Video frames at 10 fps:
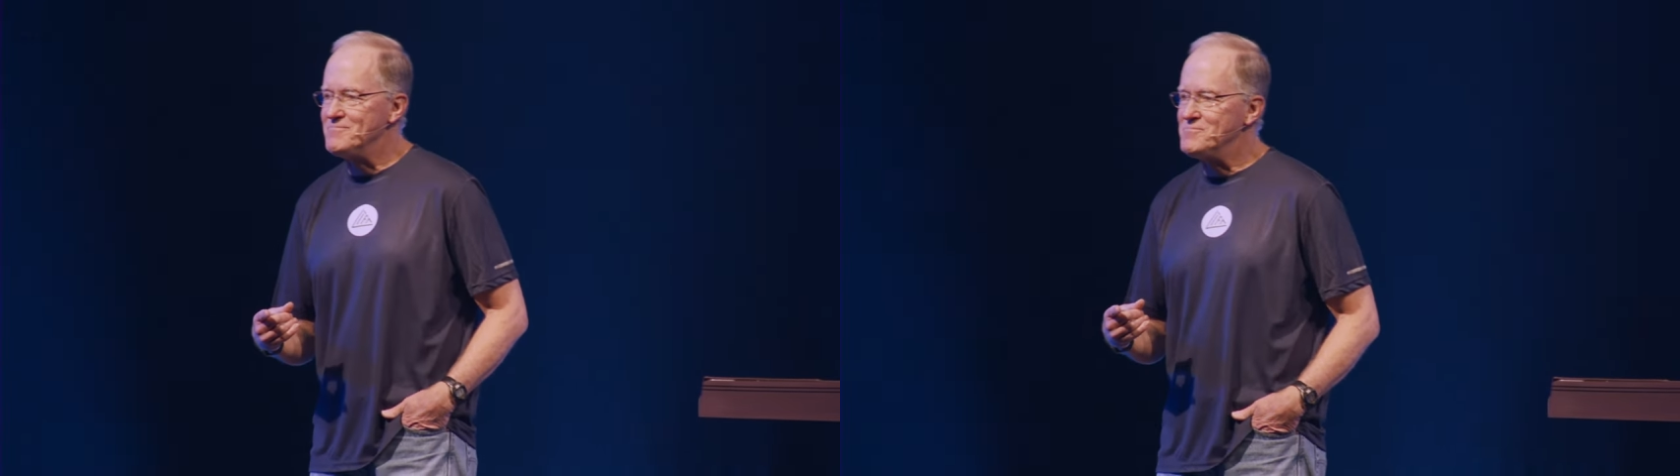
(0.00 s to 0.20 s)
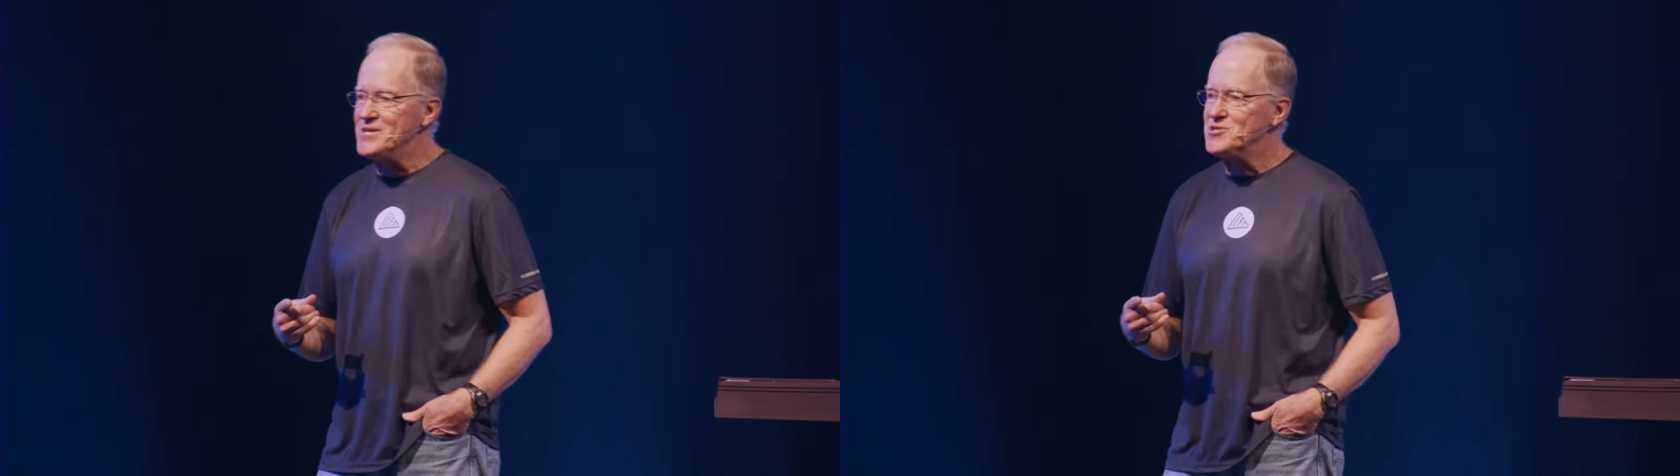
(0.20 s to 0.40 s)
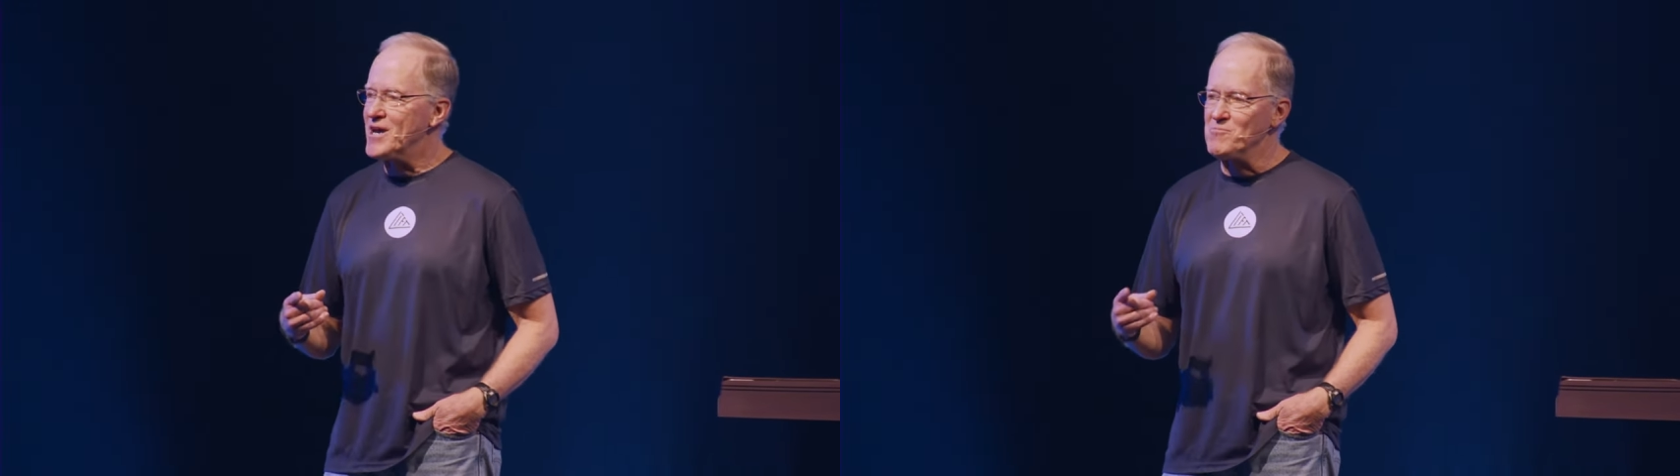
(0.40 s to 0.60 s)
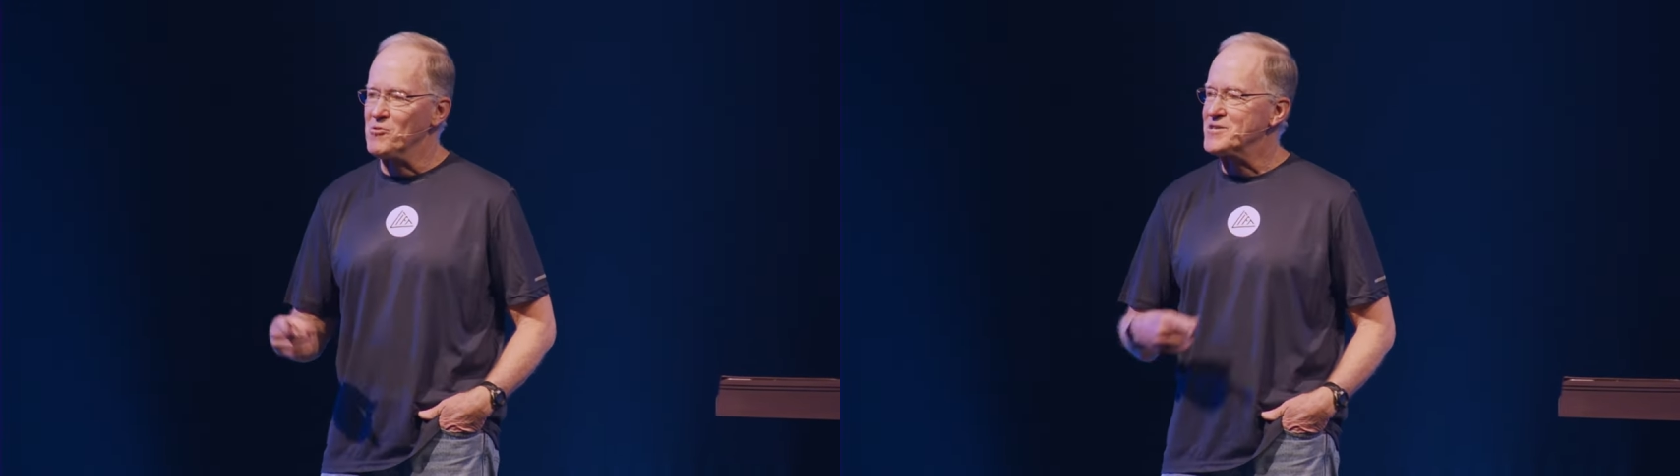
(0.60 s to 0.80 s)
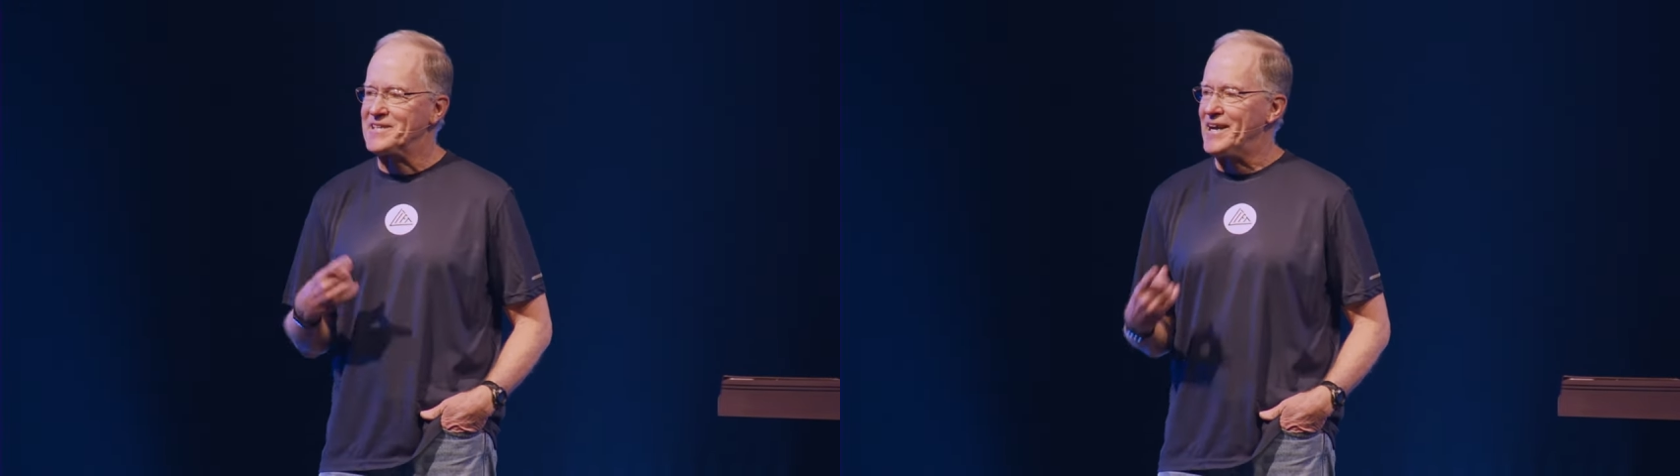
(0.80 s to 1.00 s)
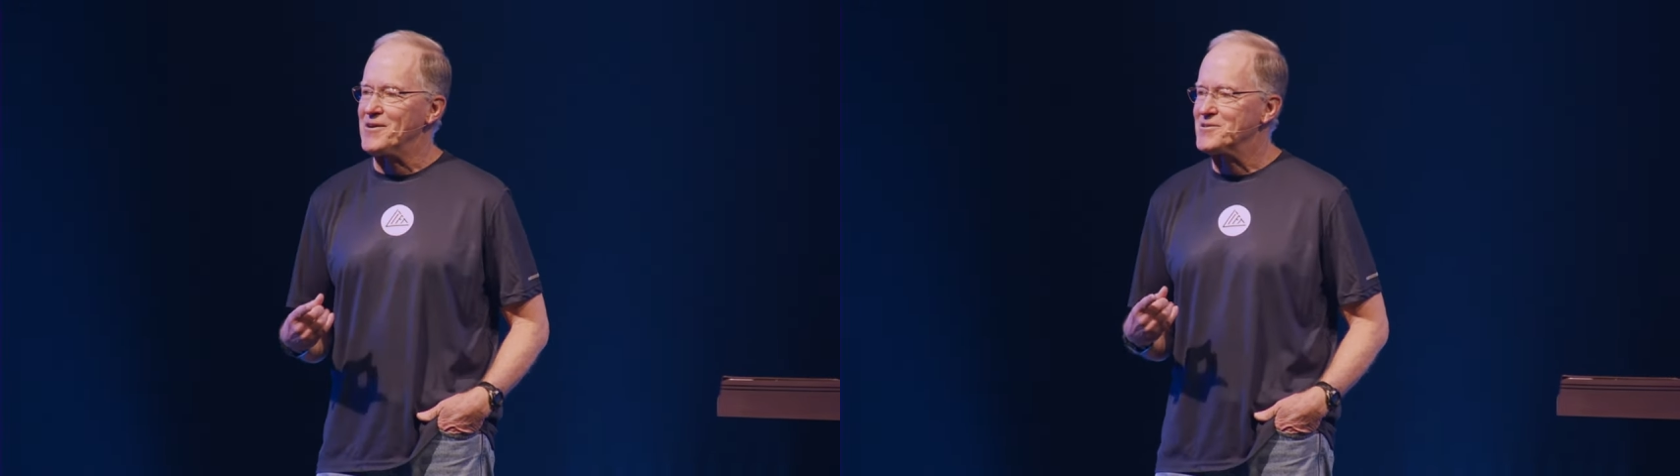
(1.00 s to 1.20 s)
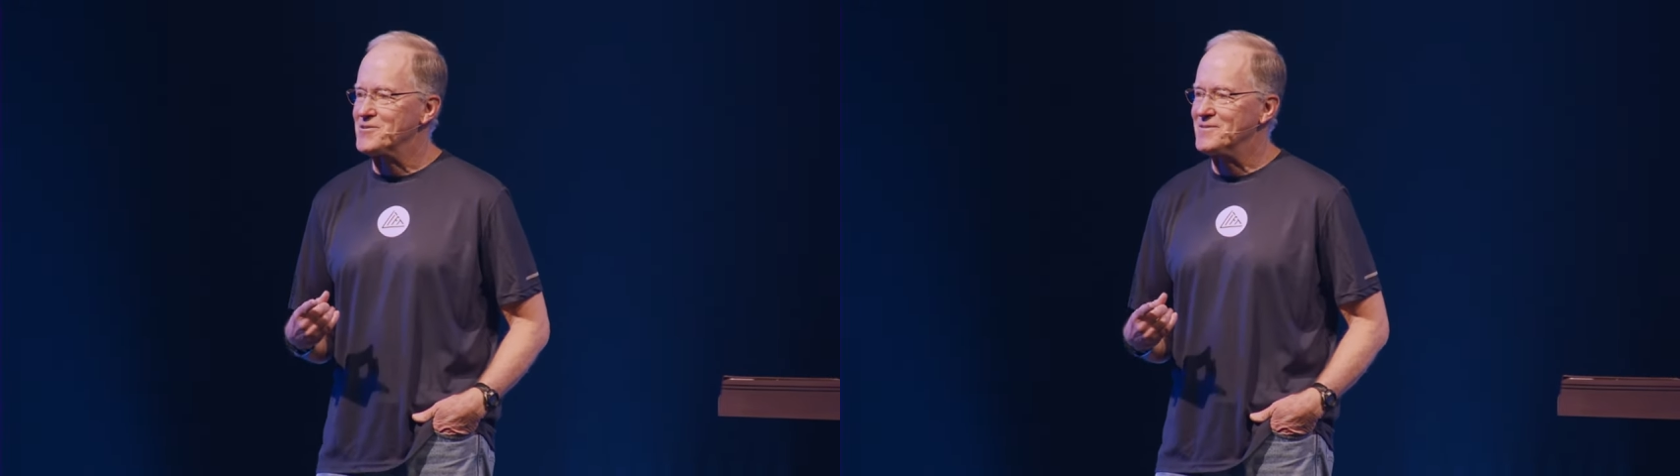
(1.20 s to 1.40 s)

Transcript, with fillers: be shaped more in his character.